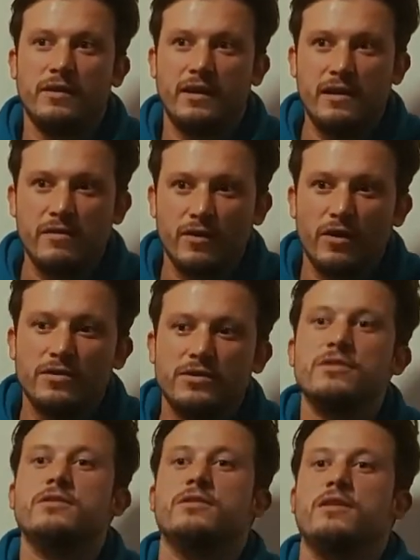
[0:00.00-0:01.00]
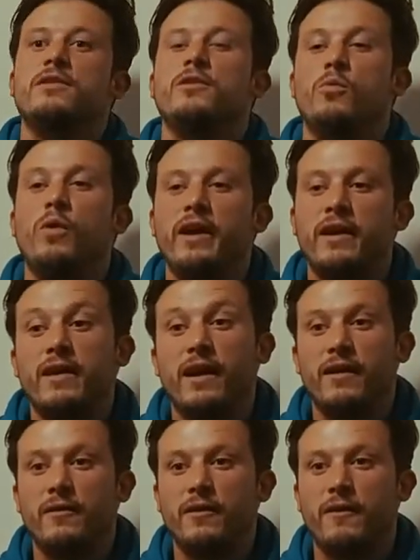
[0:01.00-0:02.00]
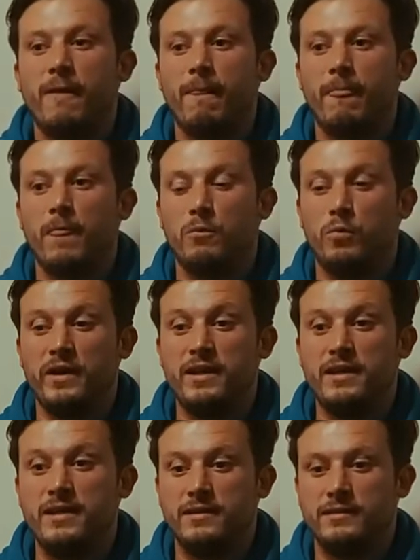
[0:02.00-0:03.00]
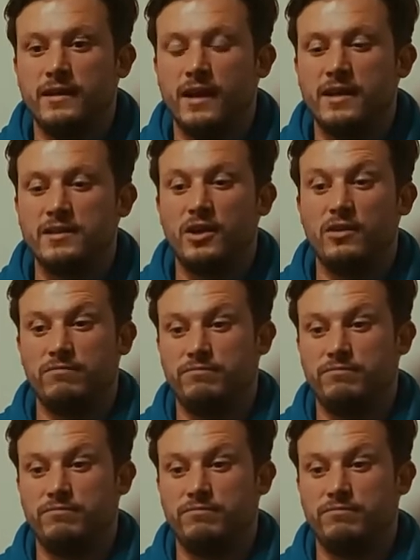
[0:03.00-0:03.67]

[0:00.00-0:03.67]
ethos and the way that we as a